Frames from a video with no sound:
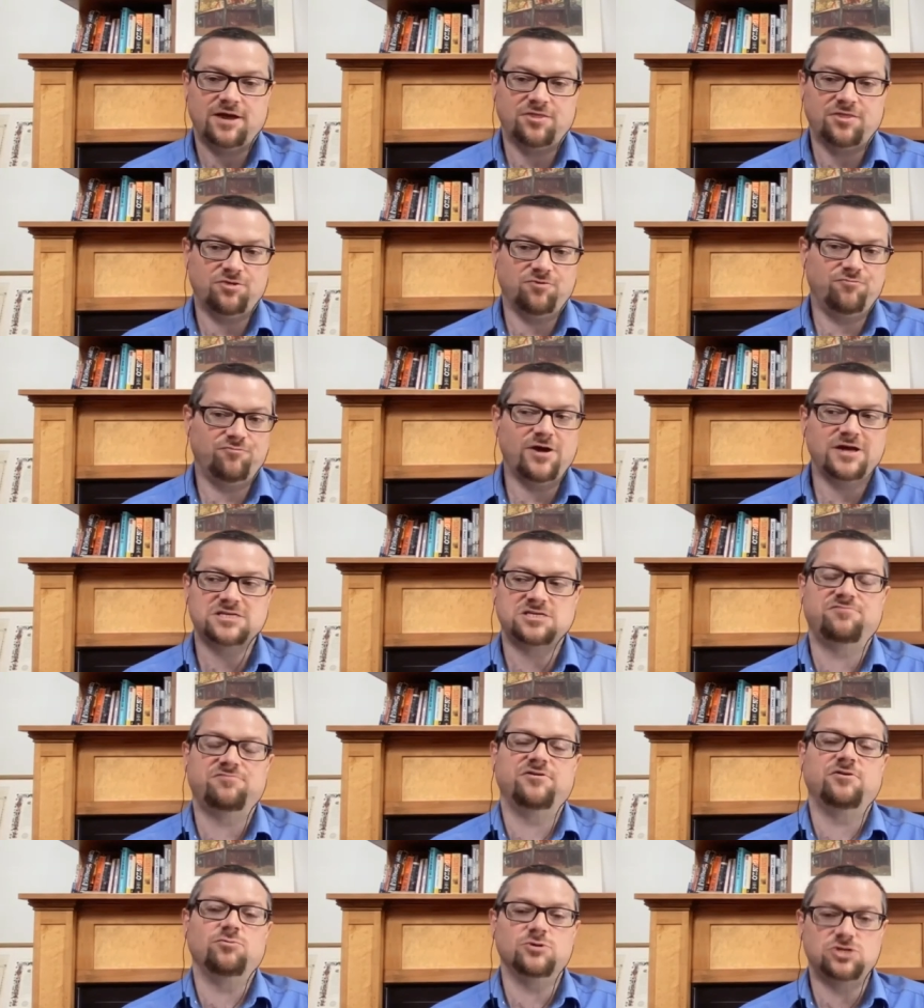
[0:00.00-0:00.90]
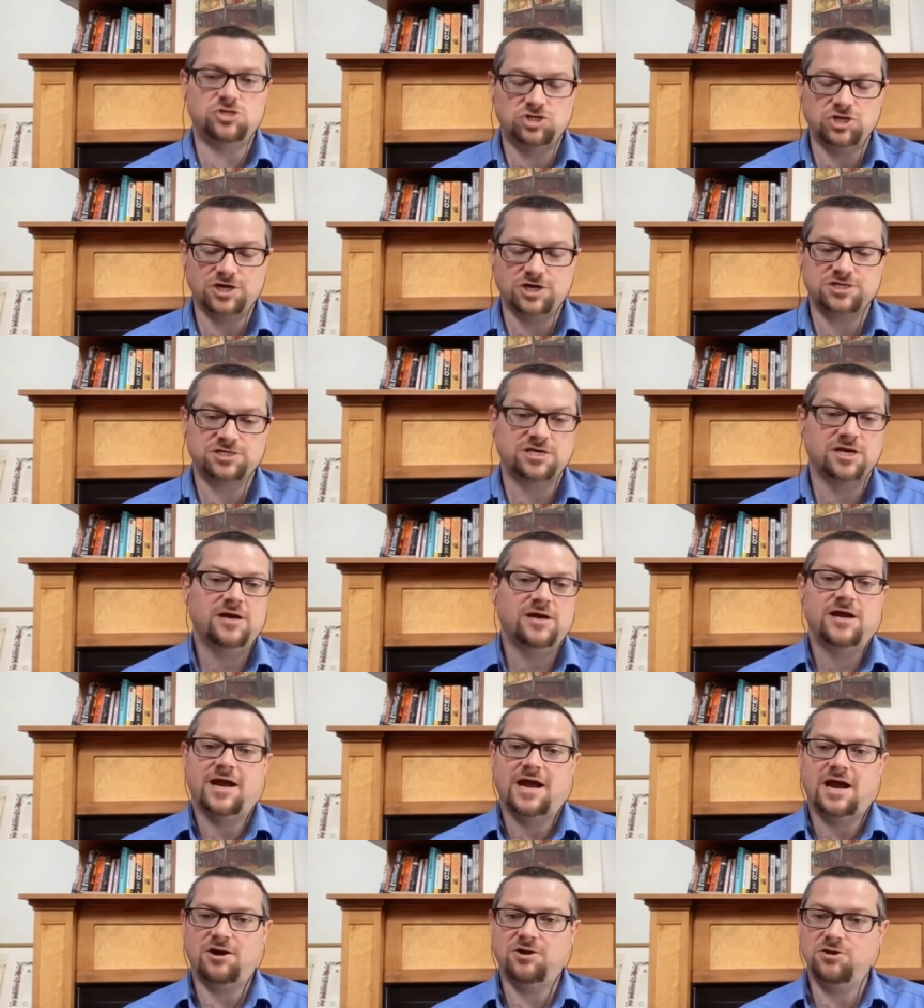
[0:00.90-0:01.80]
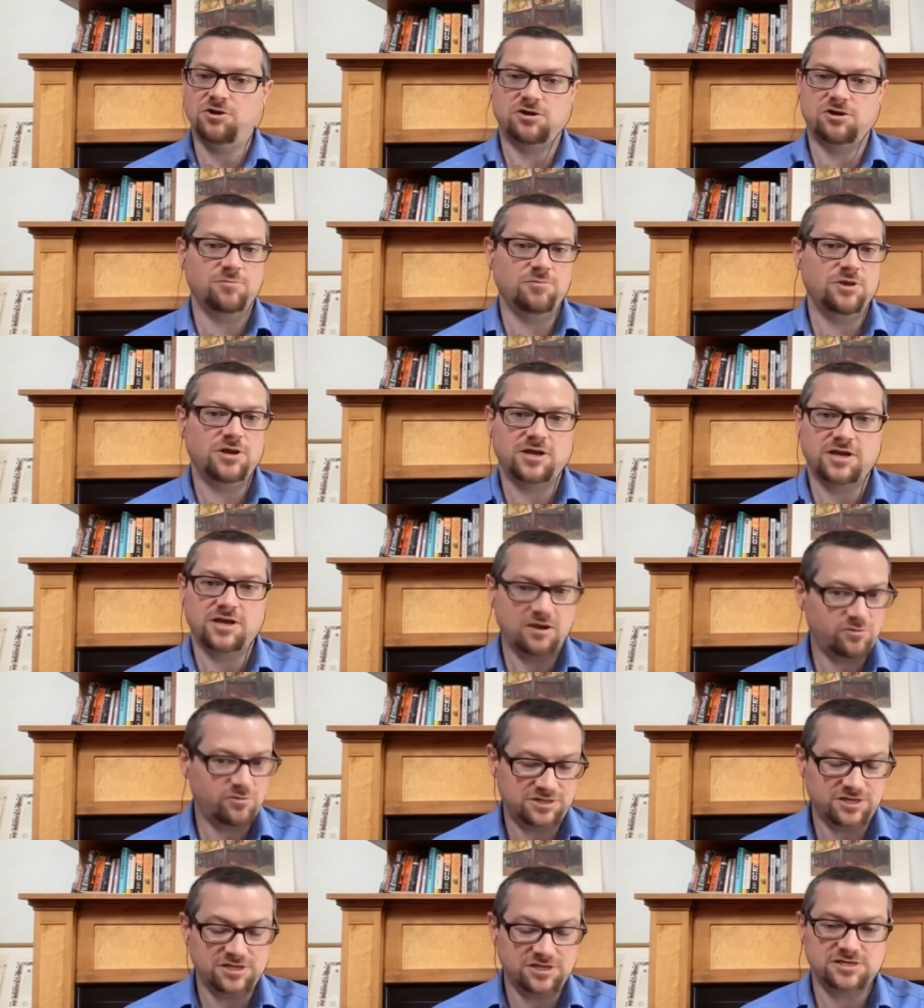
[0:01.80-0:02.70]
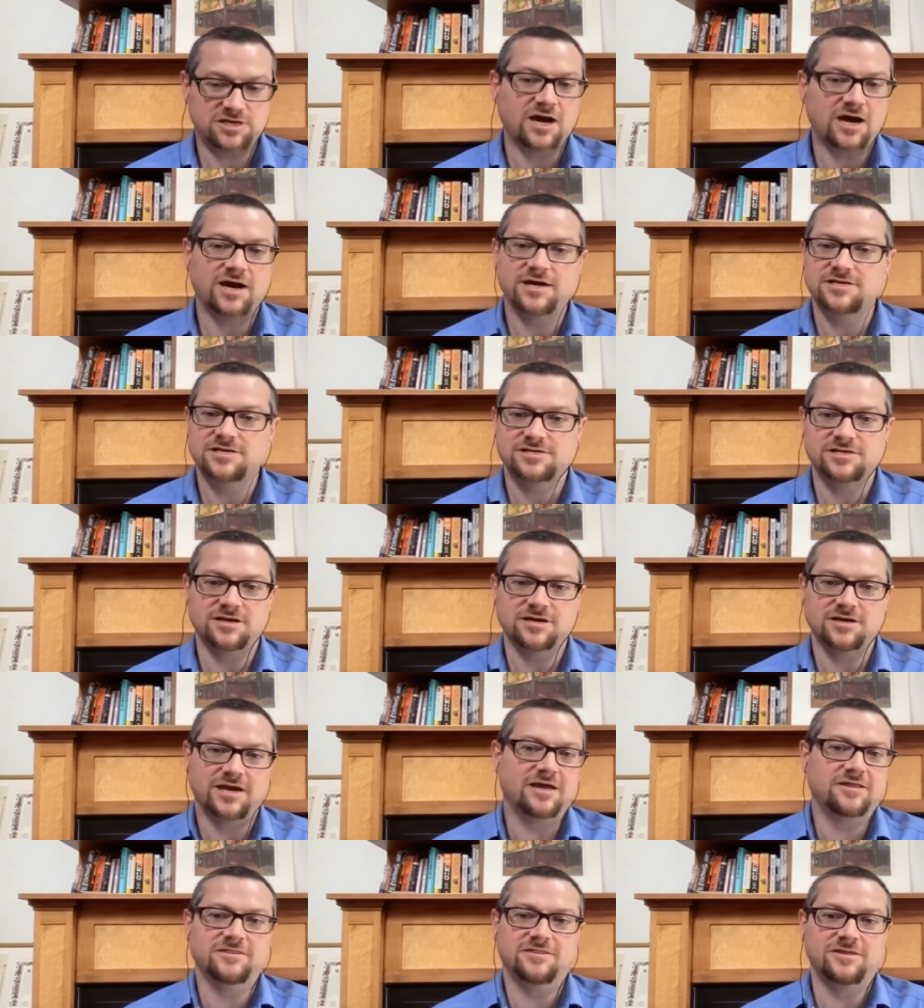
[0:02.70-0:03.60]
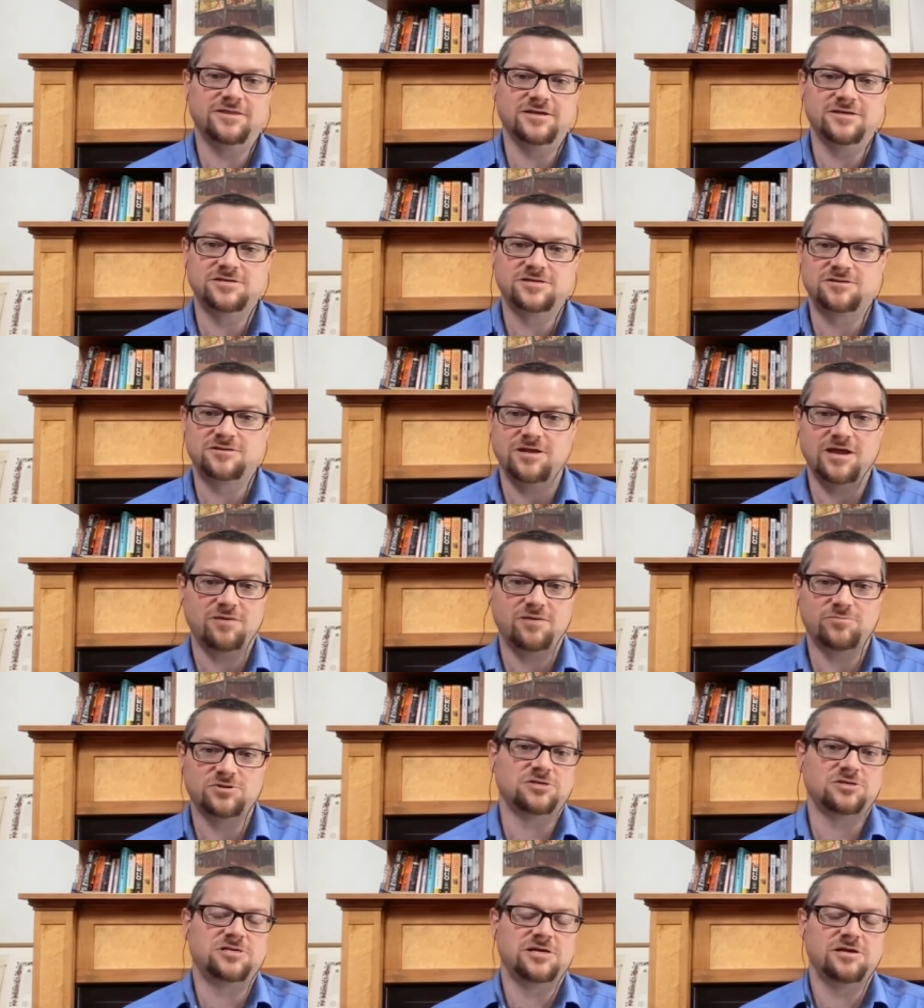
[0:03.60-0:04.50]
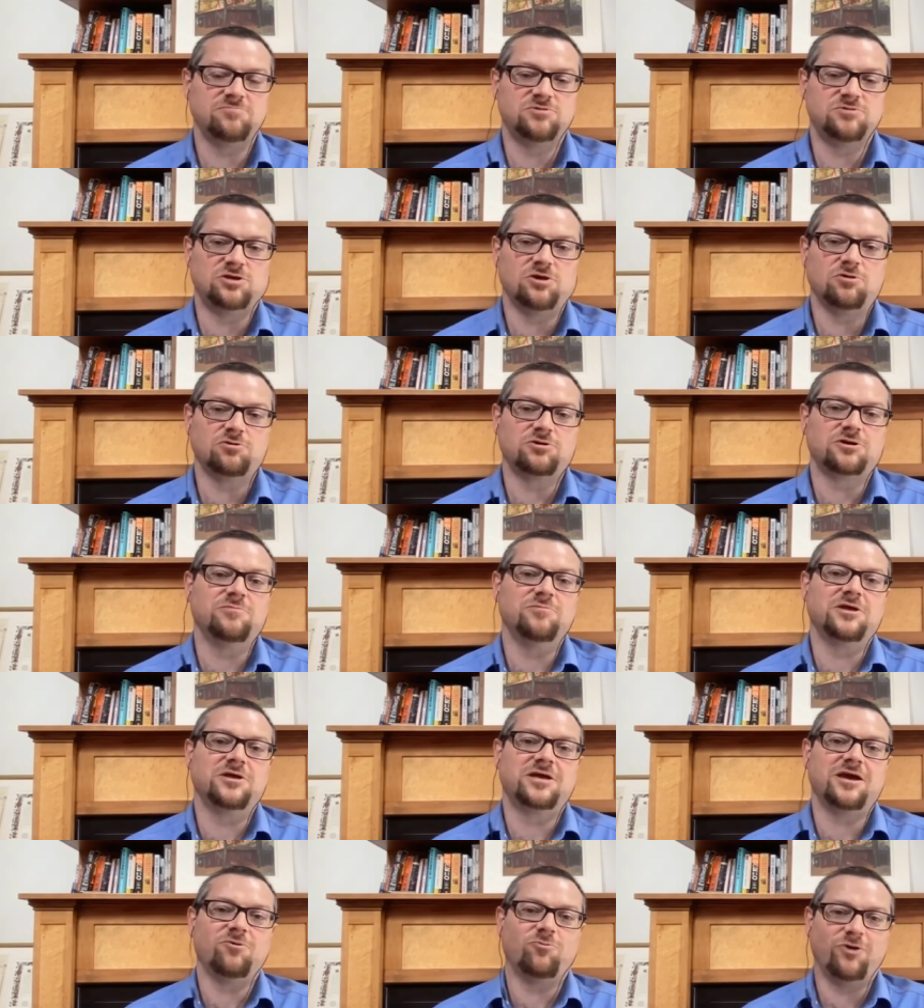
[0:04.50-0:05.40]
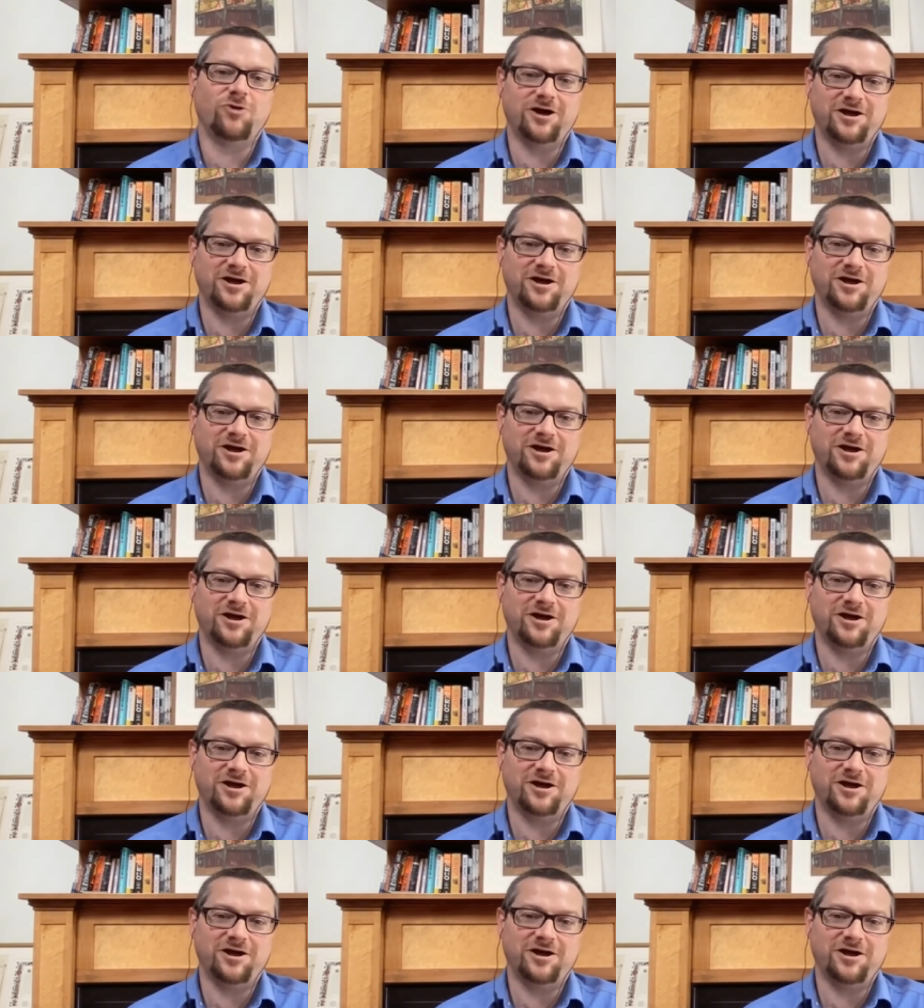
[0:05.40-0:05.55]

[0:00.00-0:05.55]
The rest of it was just how do you communicate with these guys? Again, these Amazon teams don't communicate